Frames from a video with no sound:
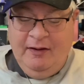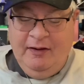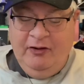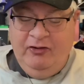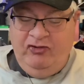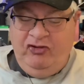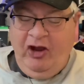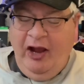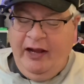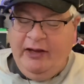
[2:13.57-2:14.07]

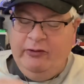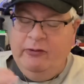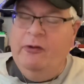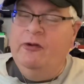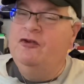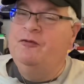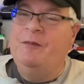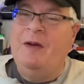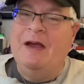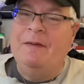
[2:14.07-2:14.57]
Check
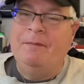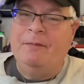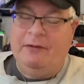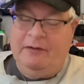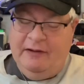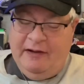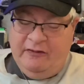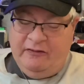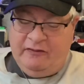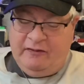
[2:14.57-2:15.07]
newspaper
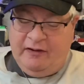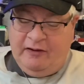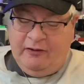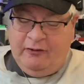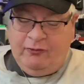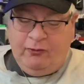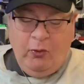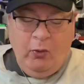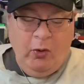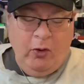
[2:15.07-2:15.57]

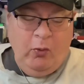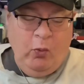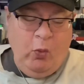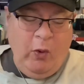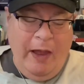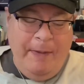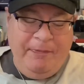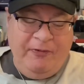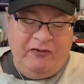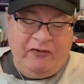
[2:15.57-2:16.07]
listings or
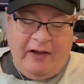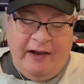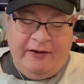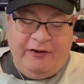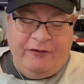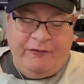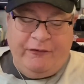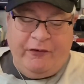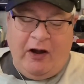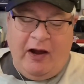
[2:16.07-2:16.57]

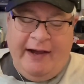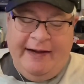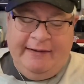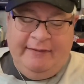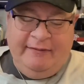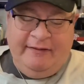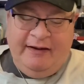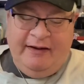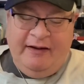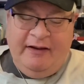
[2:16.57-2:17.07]
websites for
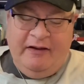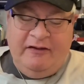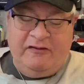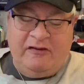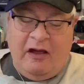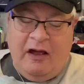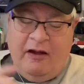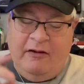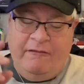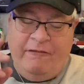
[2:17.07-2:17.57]

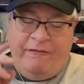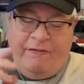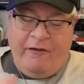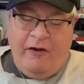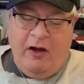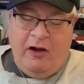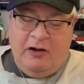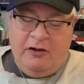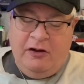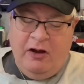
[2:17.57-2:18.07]
ideas on
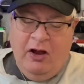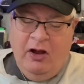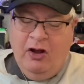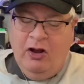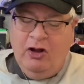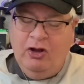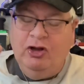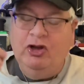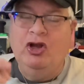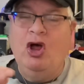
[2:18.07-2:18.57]
fun,
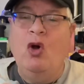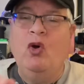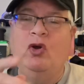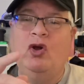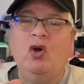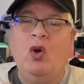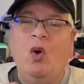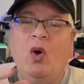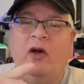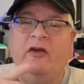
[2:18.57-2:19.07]

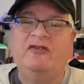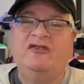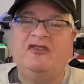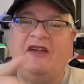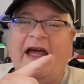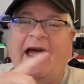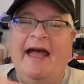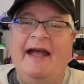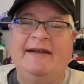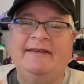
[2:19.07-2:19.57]
low-cost
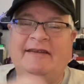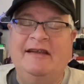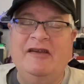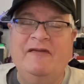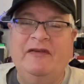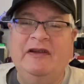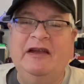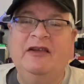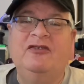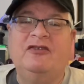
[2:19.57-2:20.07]

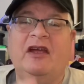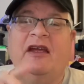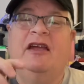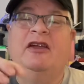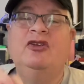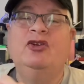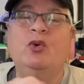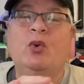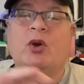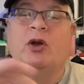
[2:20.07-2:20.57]
activities
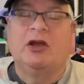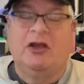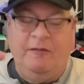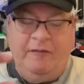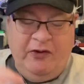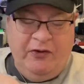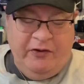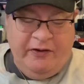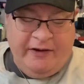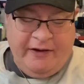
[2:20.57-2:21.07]
in your
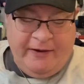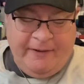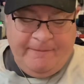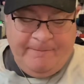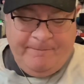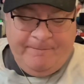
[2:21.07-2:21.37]
community.